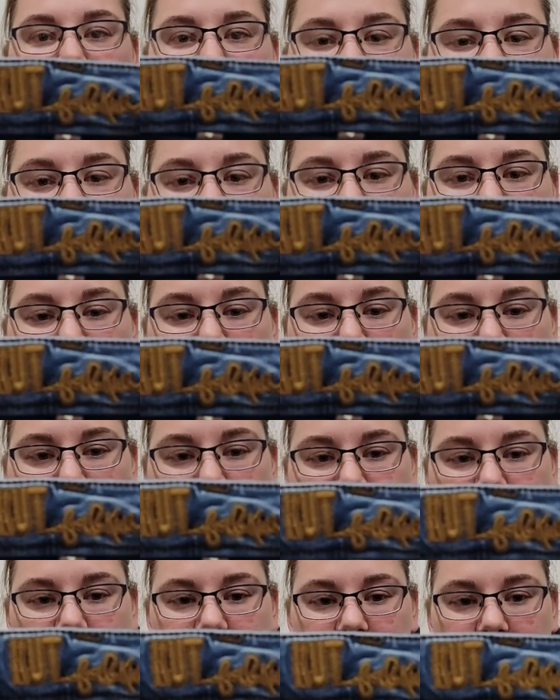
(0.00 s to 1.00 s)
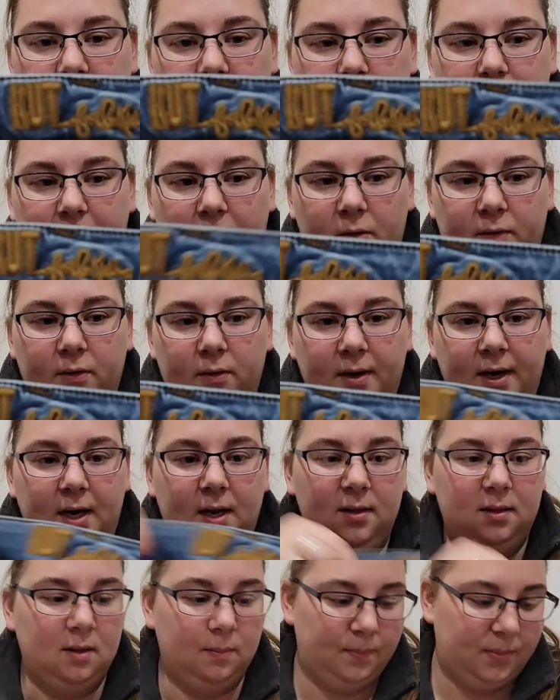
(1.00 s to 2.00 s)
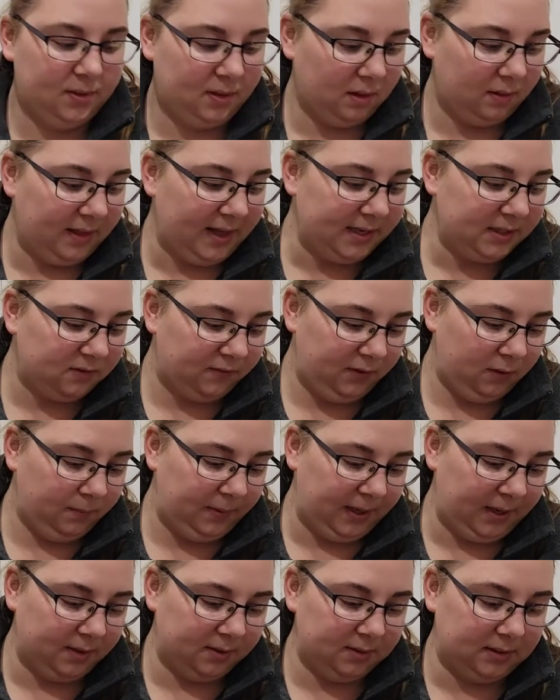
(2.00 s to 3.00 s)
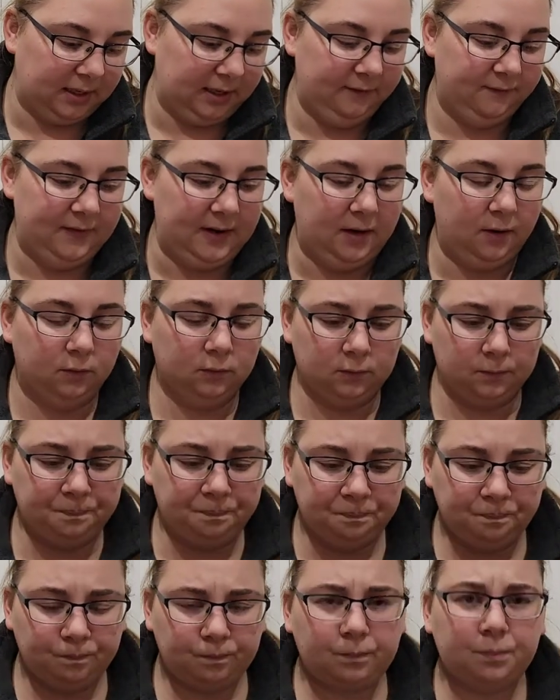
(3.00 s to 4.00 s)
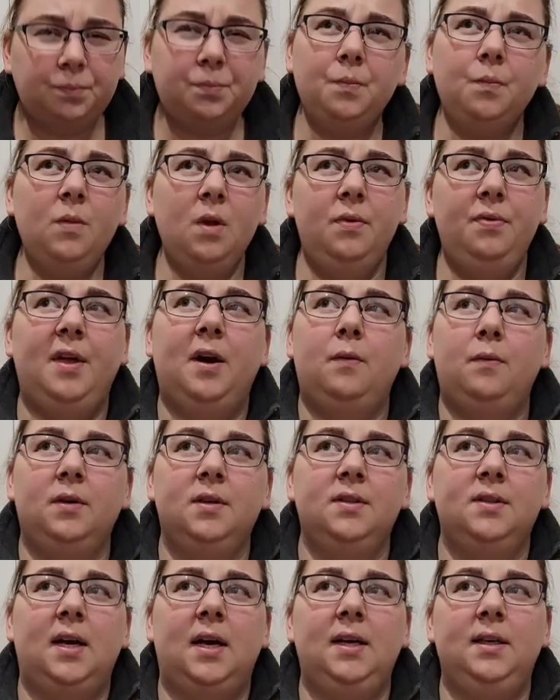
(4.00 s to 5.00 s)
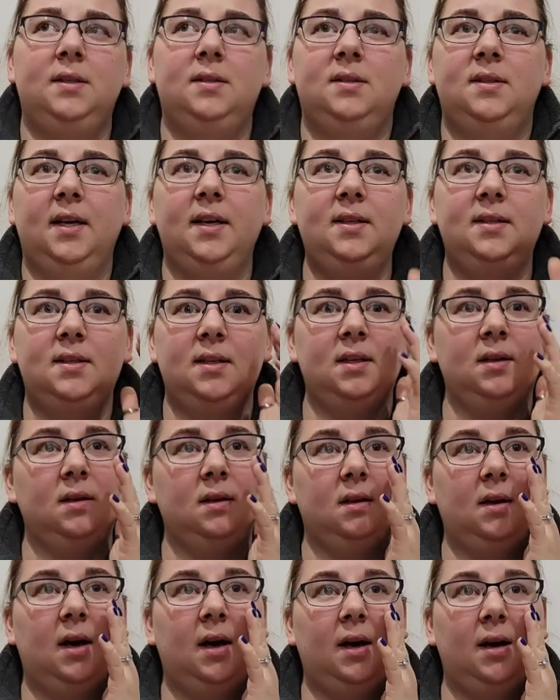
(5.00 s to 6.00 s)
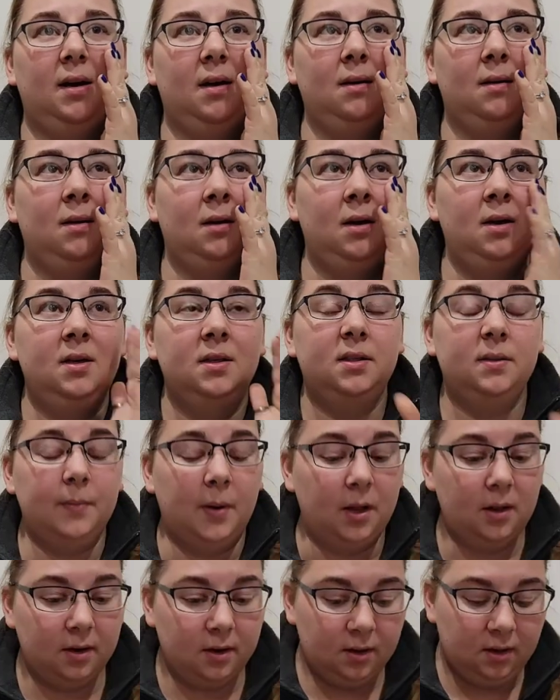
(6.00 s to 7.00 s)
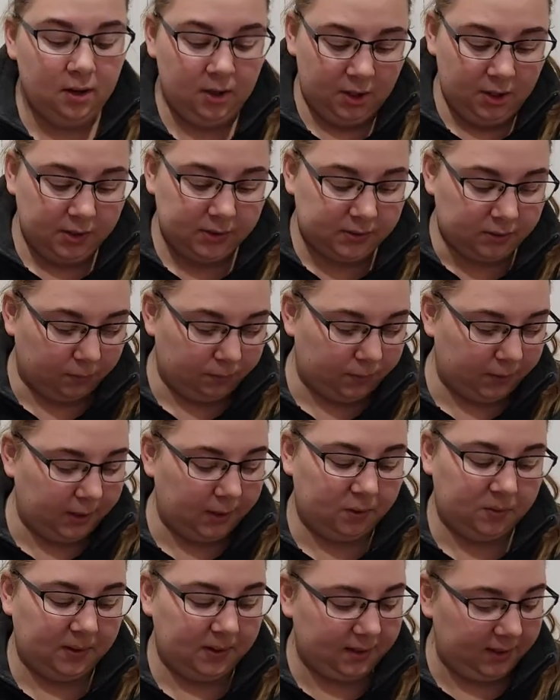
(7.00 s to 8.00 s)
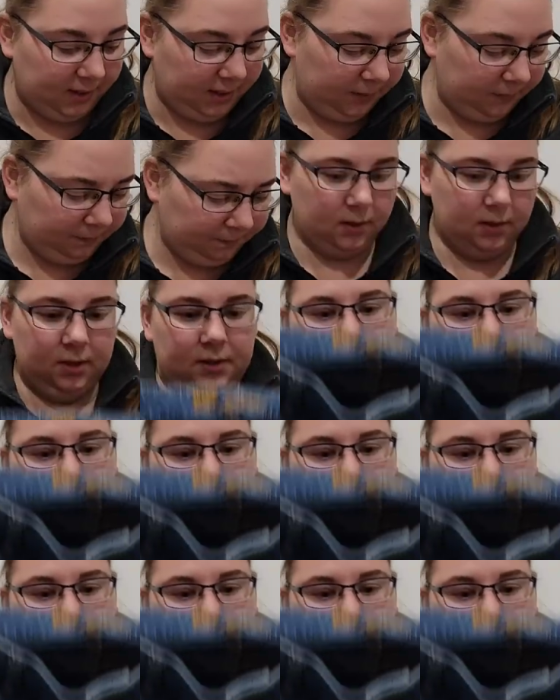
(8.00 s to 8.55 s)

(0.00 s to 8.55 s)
cut from the cloth is a little bit overrated, but the last few pairs that I found that were size 6 and uh, smaller sold pretty quickly for a